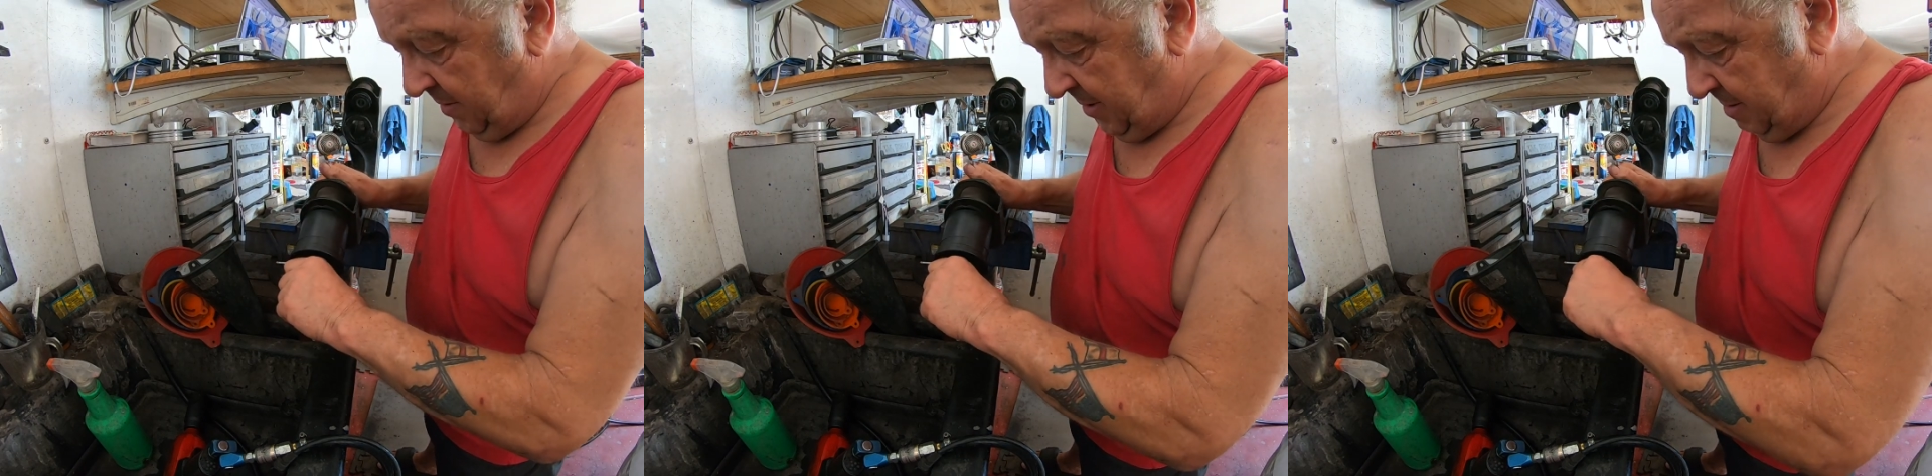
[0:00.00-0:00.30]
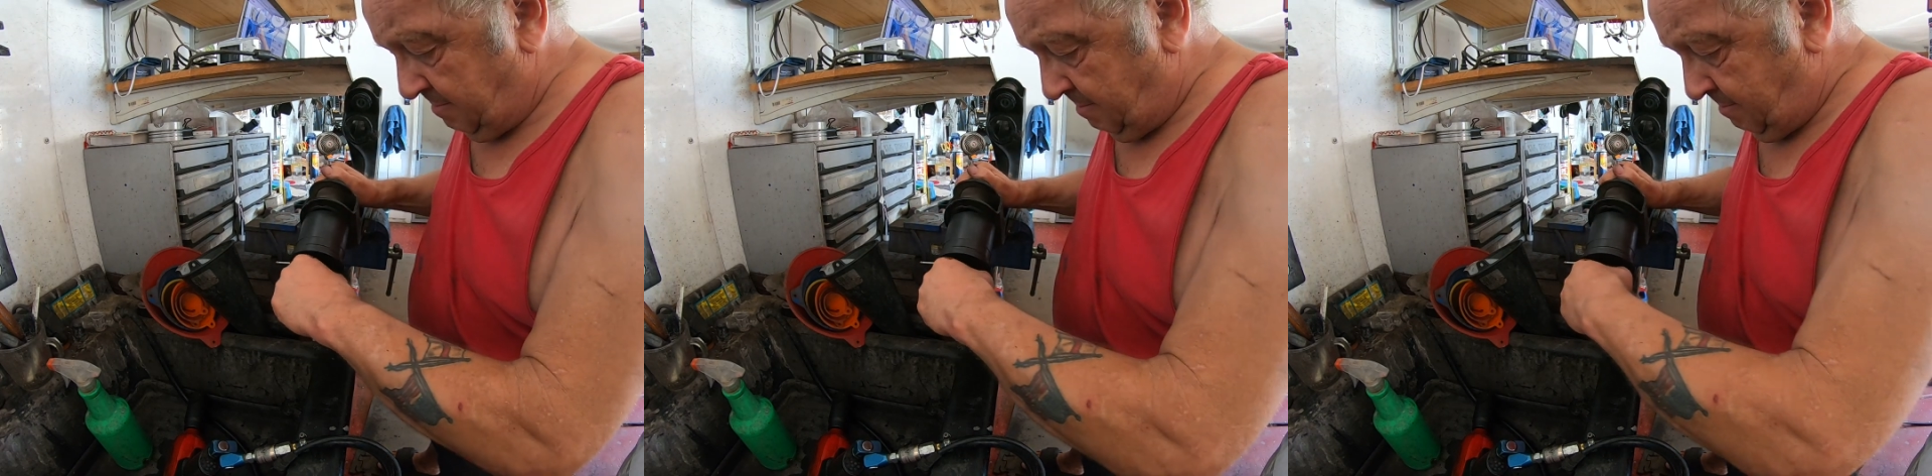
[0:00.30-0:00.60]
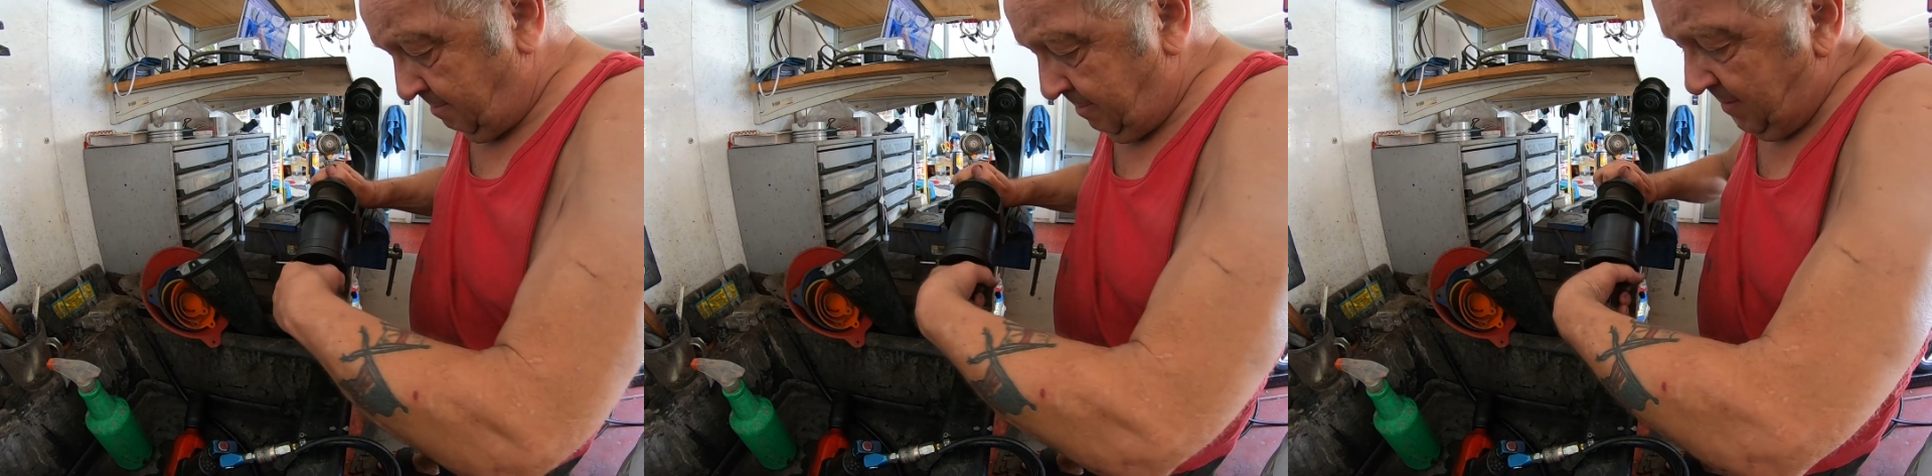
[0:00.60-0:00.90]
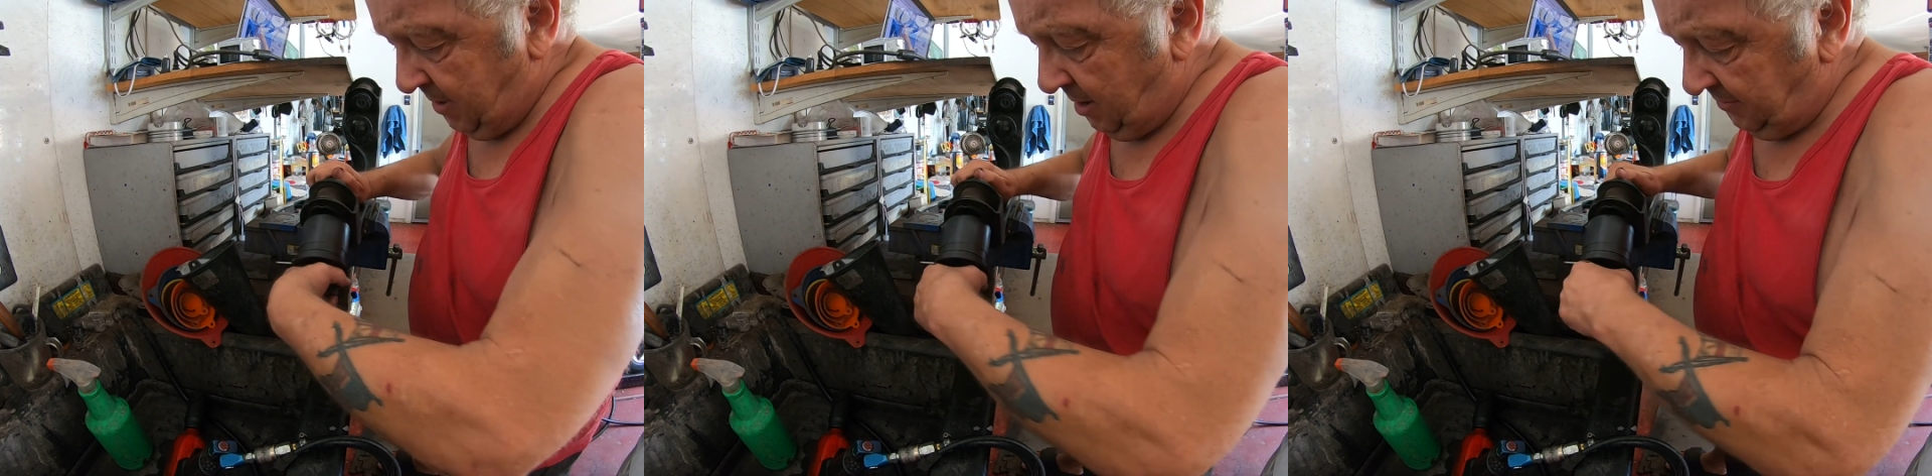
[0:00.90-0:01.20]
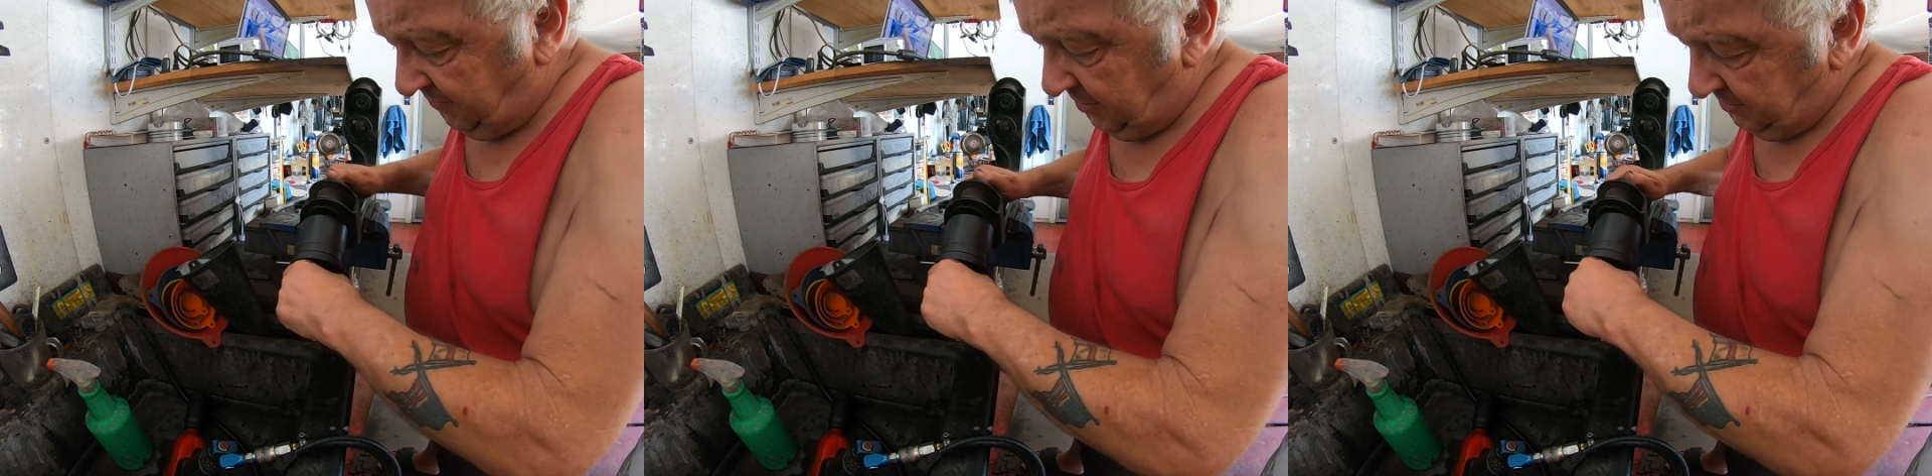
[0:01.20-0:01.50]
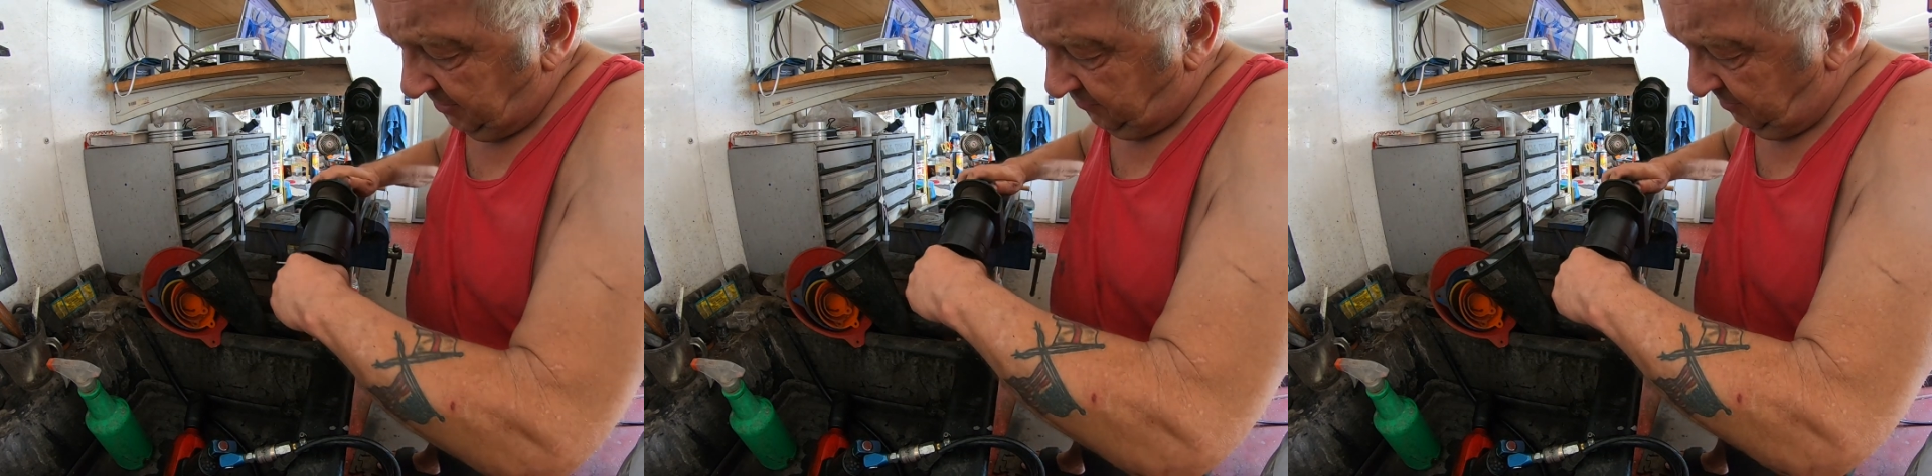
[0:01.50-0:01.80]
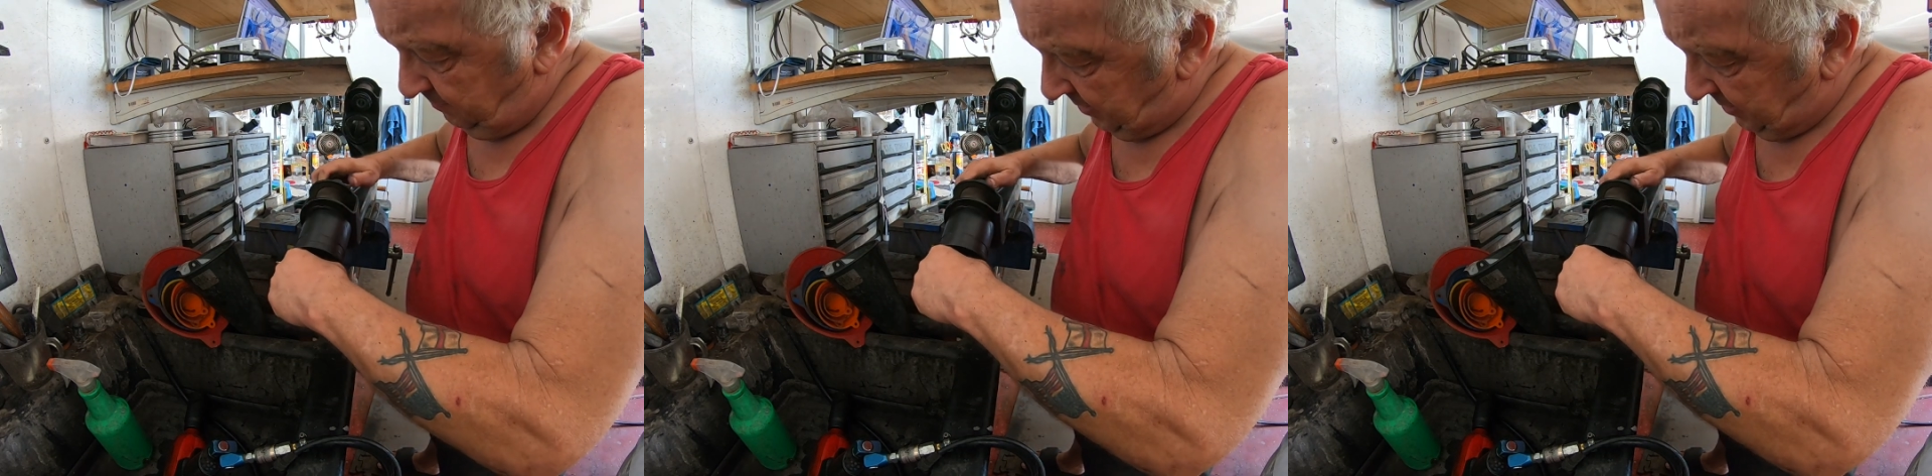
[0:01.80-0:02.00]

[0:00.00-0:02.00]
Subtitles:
women, maybe I'd feel different,